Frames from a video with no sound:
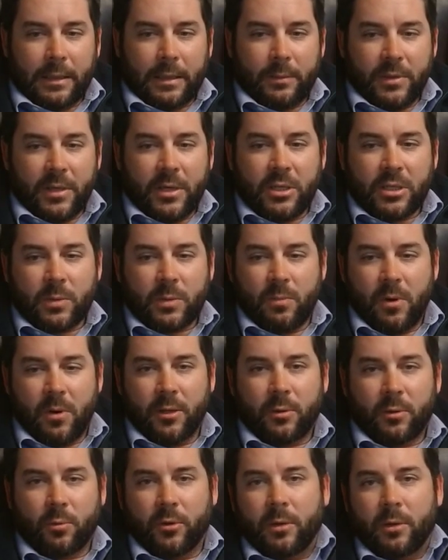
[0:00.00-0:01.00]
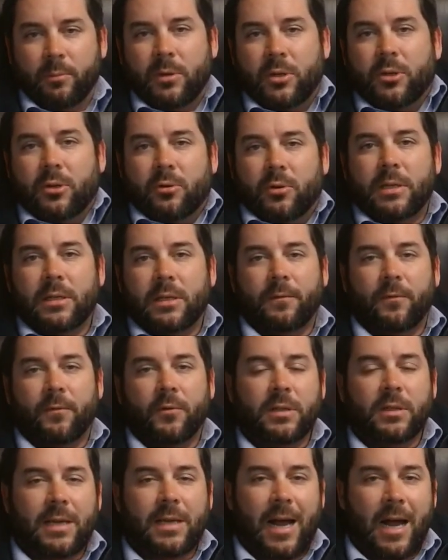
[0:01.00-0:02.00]
Each month, we're going to be doing
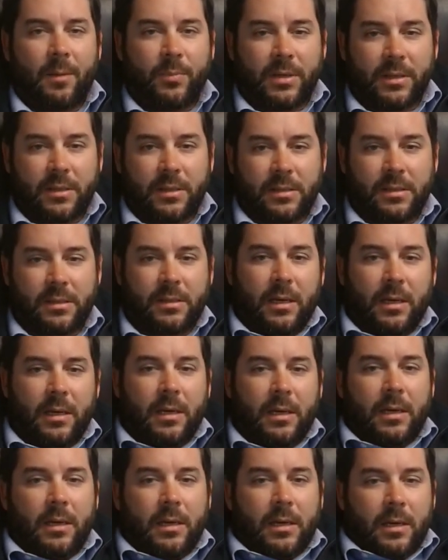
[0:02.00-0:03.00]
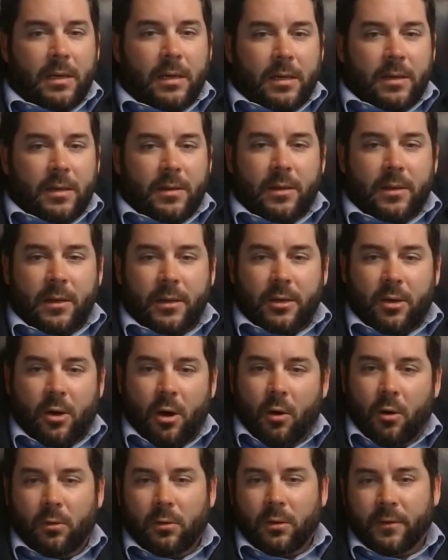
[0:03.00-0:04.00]
different topics. The
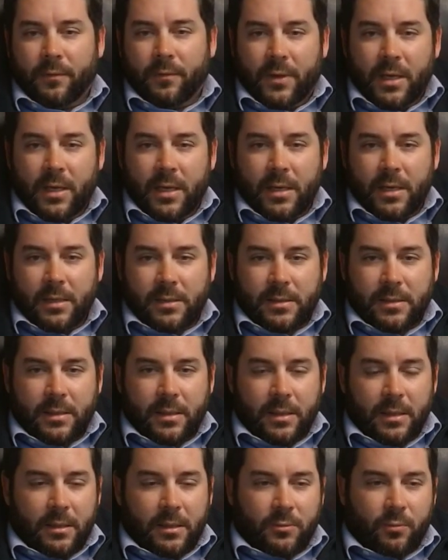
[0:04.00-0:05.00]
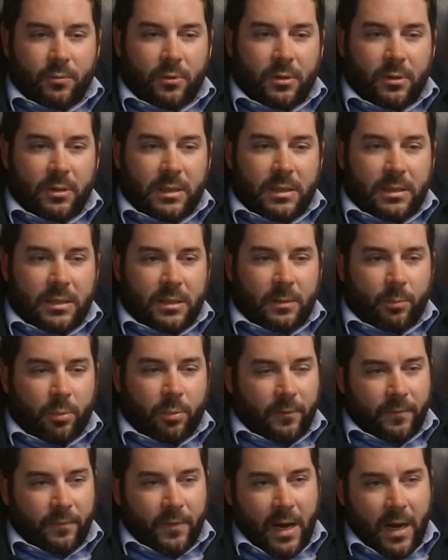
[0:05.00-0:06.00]
goal of this is really to
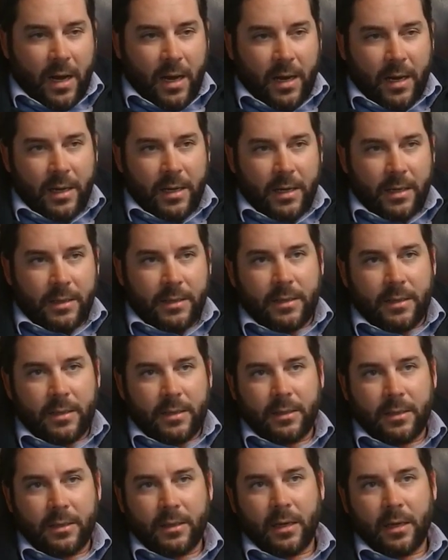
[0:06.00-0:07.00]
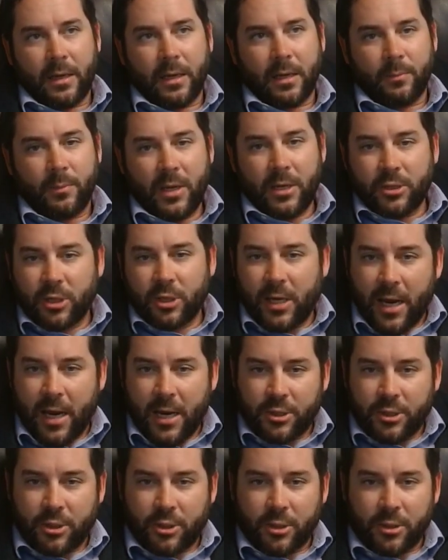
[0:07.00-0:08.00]
provide
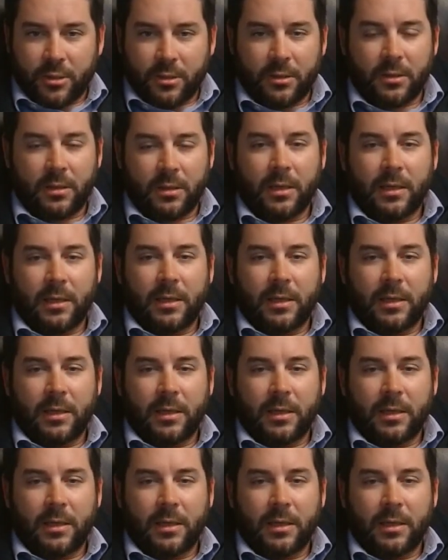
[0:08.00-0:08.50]
education,